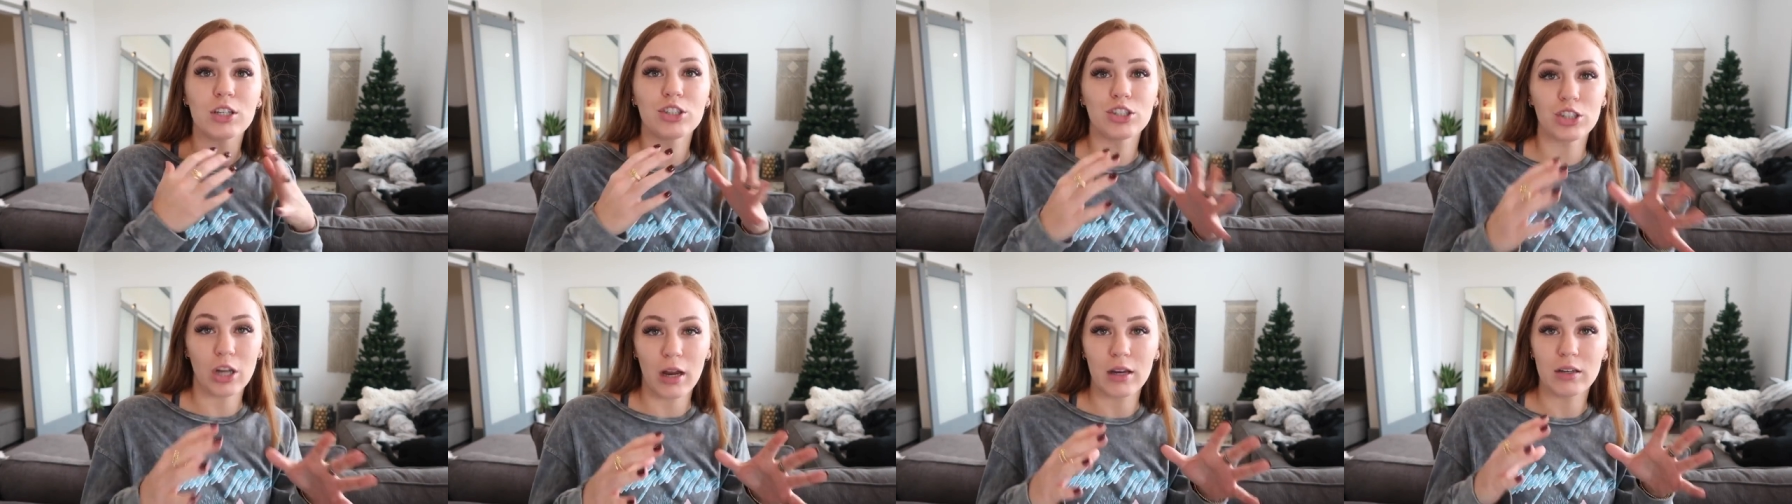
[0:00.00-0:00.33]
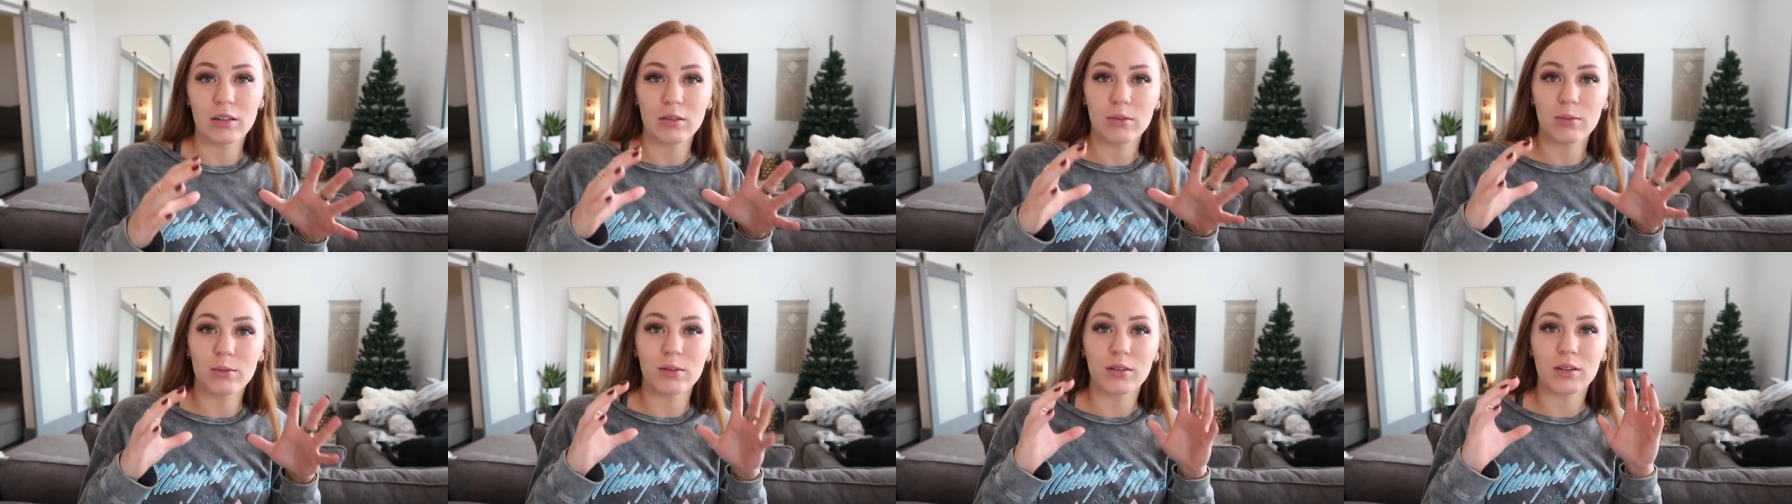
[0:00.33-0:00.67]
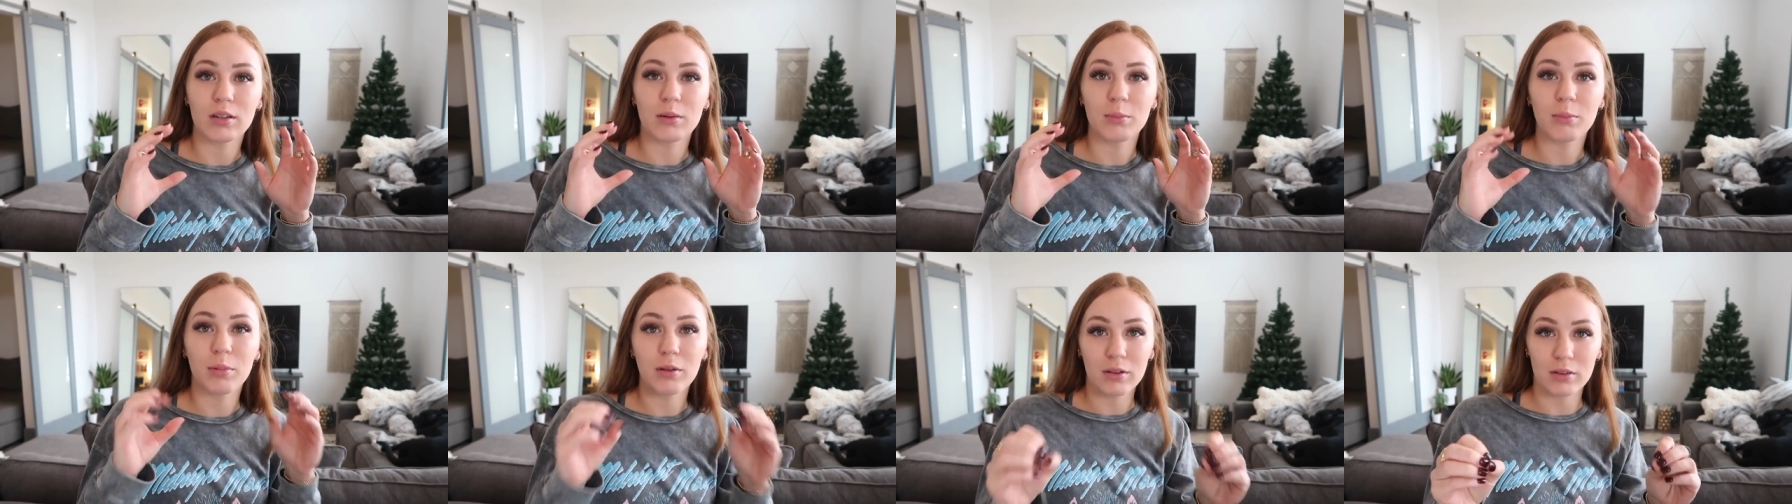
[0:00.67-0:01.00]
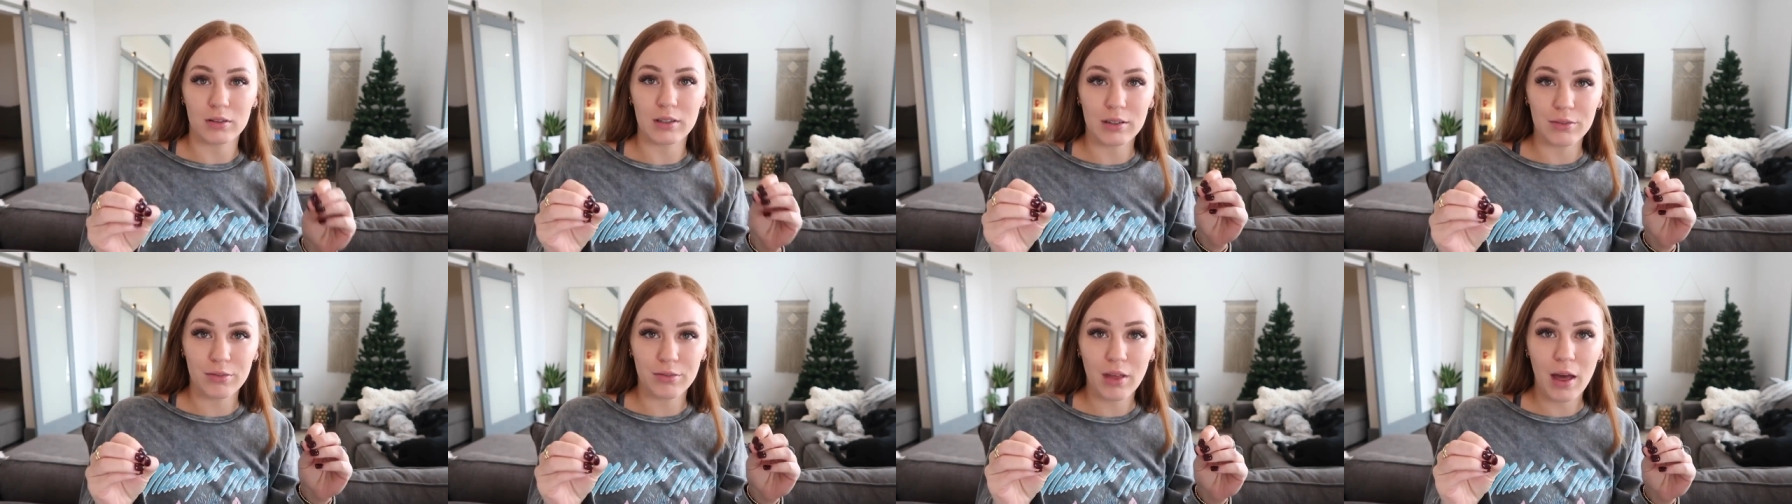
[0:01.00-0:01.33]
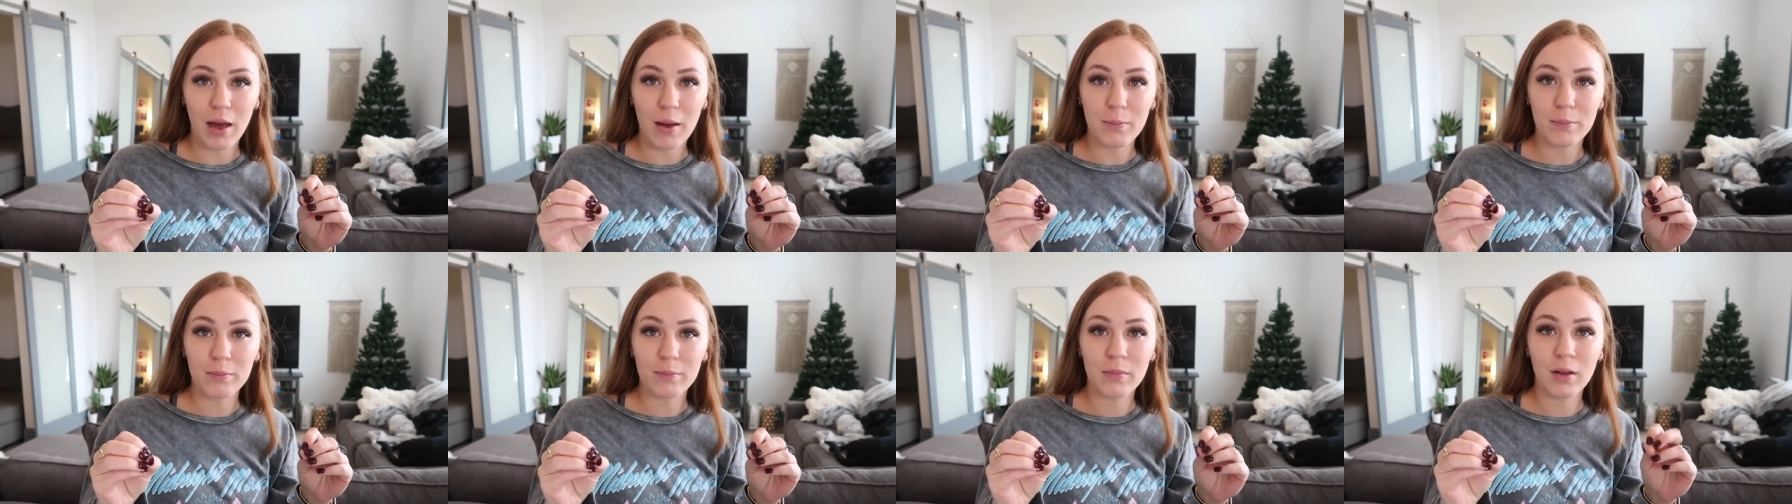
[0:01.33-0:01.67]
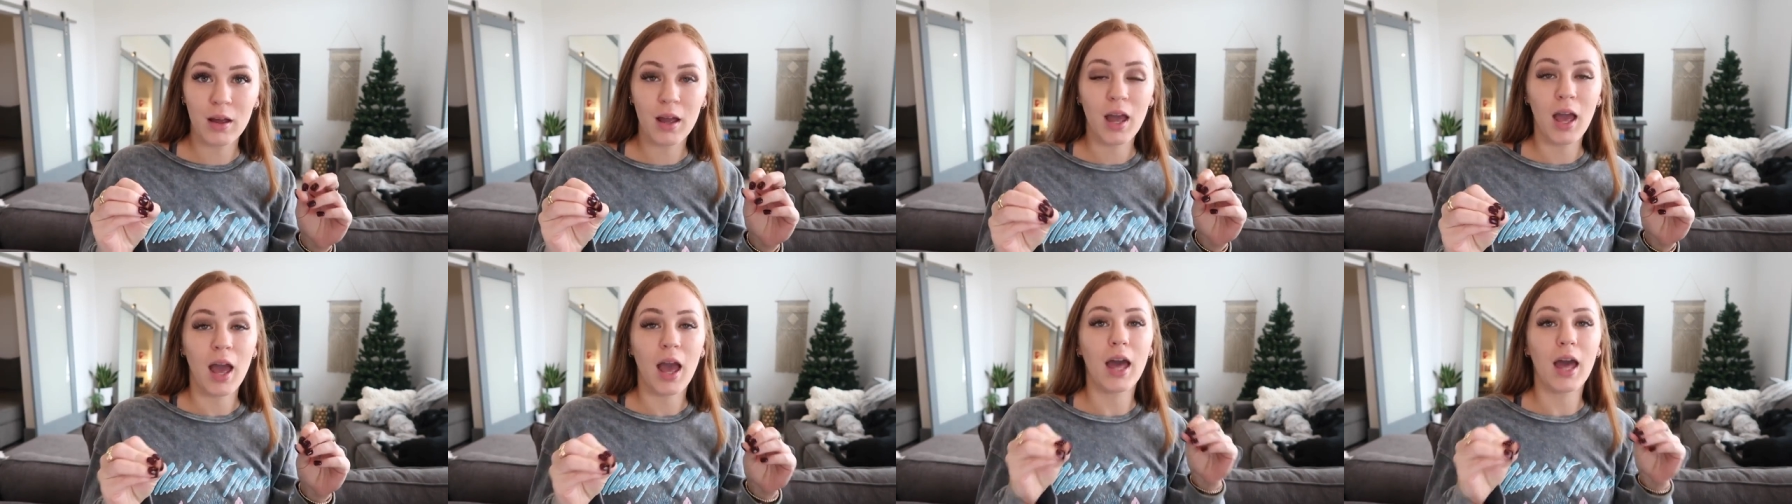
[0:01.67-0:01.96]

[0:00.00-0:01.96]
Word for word: genuinely believe them,